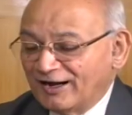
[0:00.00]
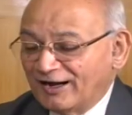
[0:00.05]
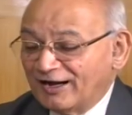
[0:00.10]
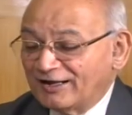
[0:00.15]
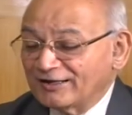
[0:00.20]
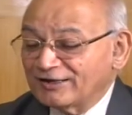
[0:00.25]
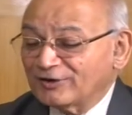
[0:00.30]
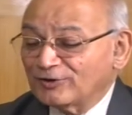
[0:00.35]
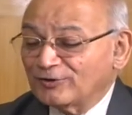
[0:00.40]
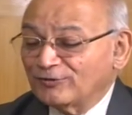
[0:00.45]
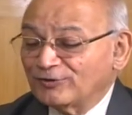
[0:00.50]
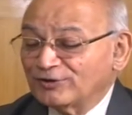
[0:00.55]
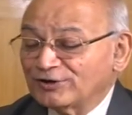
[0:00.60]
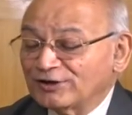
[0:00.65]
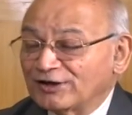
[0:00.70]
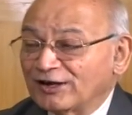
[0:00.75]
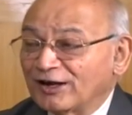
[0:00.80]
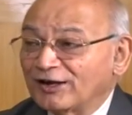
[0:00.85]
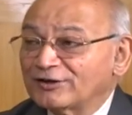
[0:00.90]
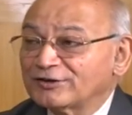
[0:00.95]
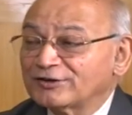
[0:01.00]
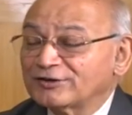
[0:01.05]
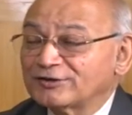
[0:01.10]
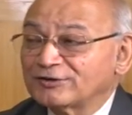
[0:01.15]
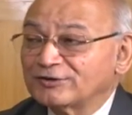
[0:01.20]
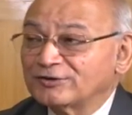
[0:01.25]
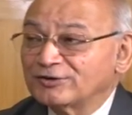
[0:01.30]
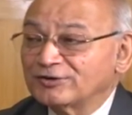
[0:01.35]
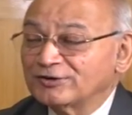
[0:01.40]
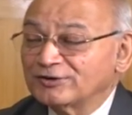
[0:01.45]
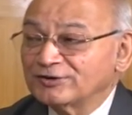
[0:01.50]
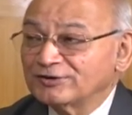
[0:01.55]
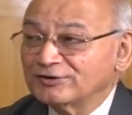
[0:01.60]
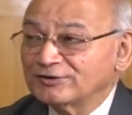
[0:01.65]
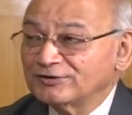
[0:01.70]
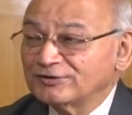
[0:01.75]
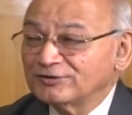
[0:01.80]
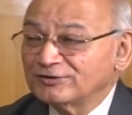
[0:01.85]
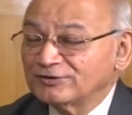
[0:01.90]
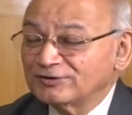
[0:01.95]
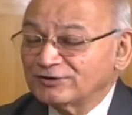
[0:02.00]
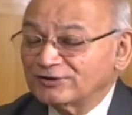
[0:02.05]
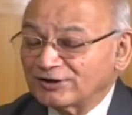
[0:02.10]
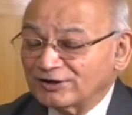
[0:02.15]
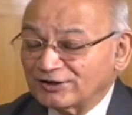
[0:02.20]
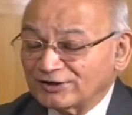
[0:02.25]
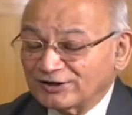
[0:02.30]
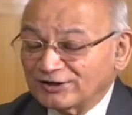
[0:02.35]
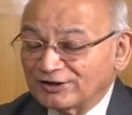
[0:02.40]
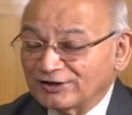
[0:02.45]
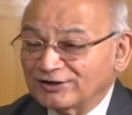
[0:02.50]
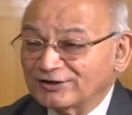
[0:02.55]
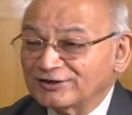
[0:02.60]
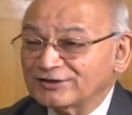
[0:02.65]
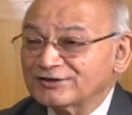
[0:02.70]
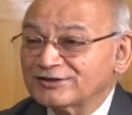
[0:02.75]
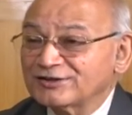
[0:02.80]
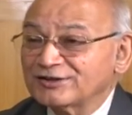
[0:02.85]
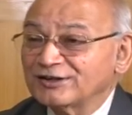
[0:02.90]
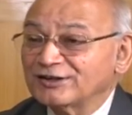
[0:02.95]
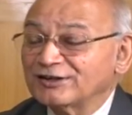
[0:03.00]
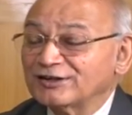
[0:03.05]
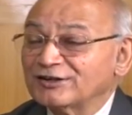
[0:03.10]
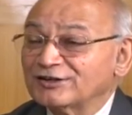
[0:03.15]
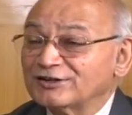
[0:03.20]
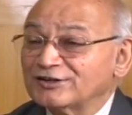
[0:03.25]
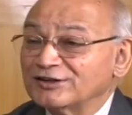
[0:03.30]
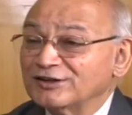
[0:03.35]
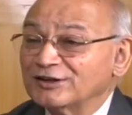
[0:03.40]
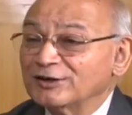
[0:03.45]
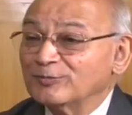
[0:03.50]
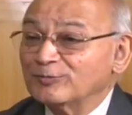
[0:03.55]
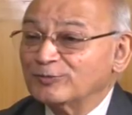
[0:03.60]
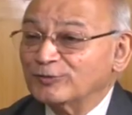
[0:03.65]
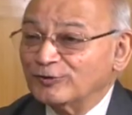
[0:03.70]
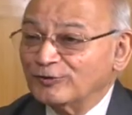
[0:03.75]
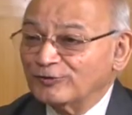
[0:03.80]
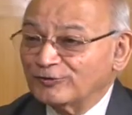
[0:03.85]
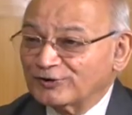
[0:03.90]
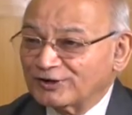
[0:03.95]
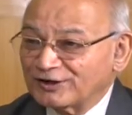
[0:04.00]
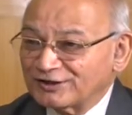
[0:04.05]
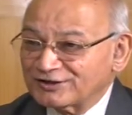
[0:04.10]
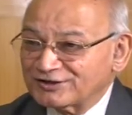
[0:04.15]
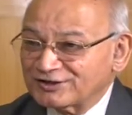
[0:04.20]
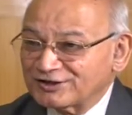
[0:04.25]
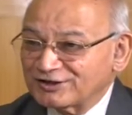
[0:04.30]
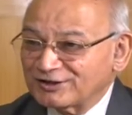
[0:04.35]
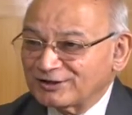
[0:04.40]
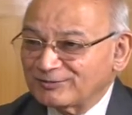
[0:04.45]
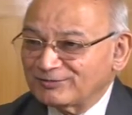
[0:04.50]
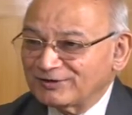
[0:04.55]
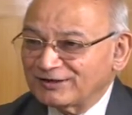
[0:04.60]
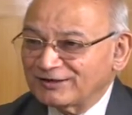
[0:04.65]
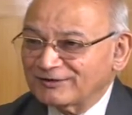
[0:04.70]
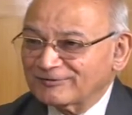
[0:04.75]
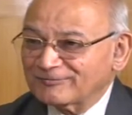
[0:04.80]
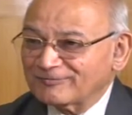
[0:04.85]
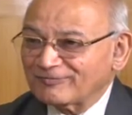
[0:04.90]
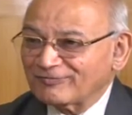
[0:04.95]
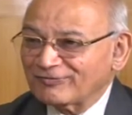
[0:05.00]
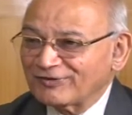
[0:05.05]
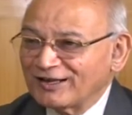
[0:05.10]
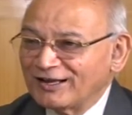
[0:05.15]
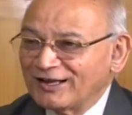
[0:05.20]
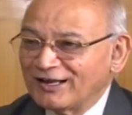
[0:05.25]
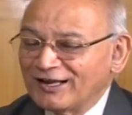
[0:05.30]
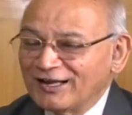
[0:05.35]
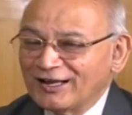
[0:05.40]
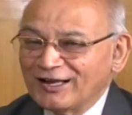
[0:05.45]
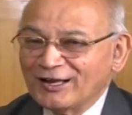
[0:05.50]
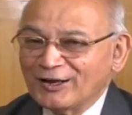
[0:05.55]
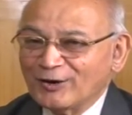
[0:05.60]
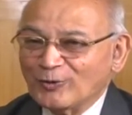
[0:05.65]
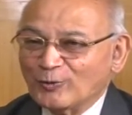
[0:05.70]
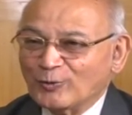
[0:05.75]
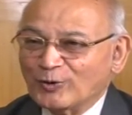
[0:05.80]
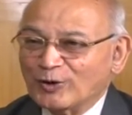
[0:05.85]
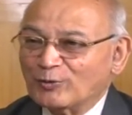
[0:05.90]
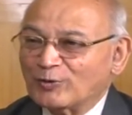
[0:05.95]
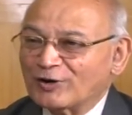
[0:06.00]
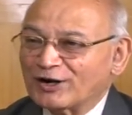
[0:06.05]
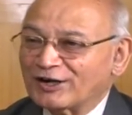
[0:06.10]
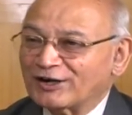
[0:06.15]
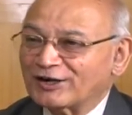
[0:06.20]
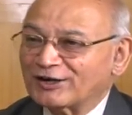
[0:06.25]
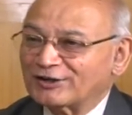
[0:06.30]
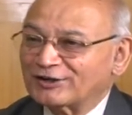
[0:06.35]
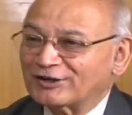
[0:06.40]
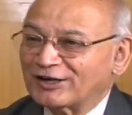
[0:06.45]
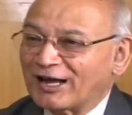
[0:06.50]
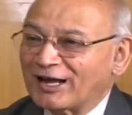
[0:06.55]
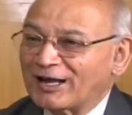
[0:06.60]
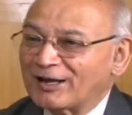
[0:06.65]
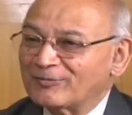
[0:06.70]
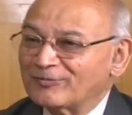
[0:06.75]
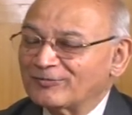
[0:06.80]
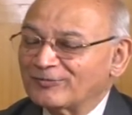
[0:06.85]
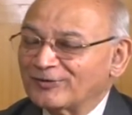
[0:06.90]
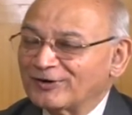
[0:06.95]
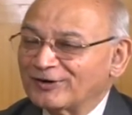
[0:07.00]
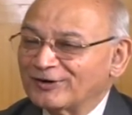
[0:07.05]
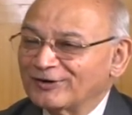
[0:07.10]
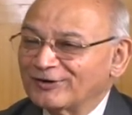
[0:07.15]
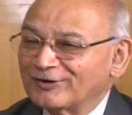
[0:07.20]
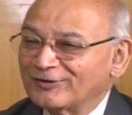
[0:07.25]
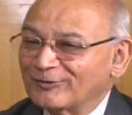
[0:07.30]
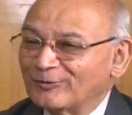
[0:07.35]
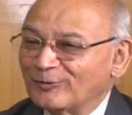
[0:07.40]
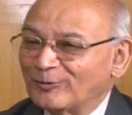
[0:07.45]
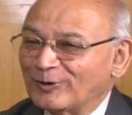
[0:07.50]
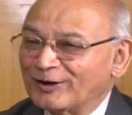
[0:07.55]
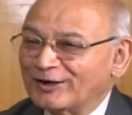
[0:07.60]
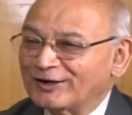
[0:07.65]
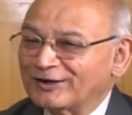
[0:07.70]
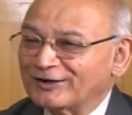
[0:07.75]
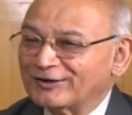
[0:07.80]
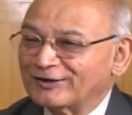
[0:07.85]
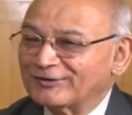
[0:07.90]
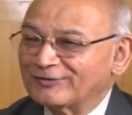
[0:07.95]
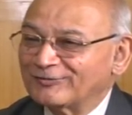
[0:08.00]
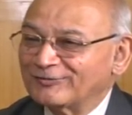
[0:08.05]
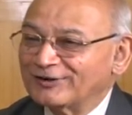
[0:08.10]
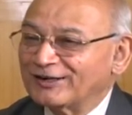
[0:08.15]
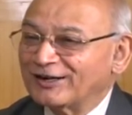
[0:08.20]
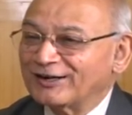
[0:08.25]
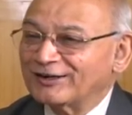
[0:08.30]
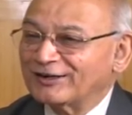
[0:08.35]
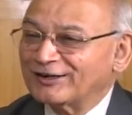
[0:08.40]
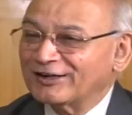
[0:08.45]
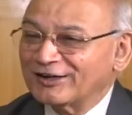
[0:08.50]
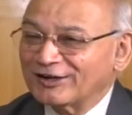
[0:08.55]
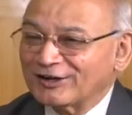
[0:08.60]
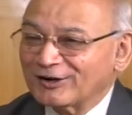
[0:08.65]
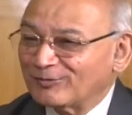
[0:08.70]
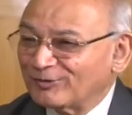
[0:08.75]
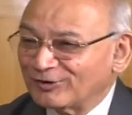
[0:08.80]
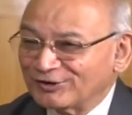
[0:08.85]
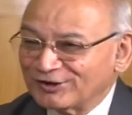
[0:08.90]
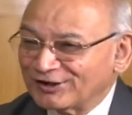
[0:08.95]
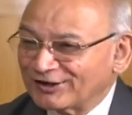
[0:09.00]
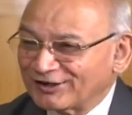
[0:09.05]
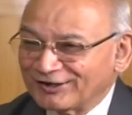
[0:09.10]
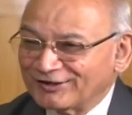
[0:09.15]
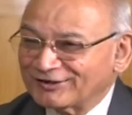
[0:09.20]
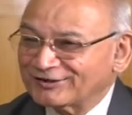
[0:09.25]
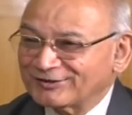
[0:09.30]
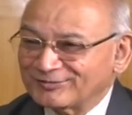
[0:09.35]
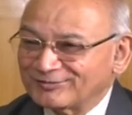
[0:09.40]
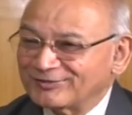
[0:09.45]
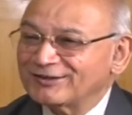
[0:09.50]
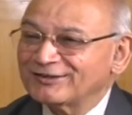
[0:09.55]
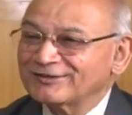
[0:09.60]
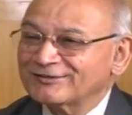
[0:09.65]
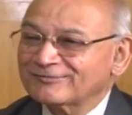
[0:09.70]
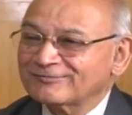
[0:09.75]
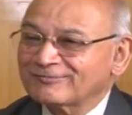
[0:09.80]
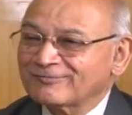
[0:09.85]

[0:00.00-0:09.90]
I think over the last 30 years it has improved considerably. We were at a time when we didn't care about the customer.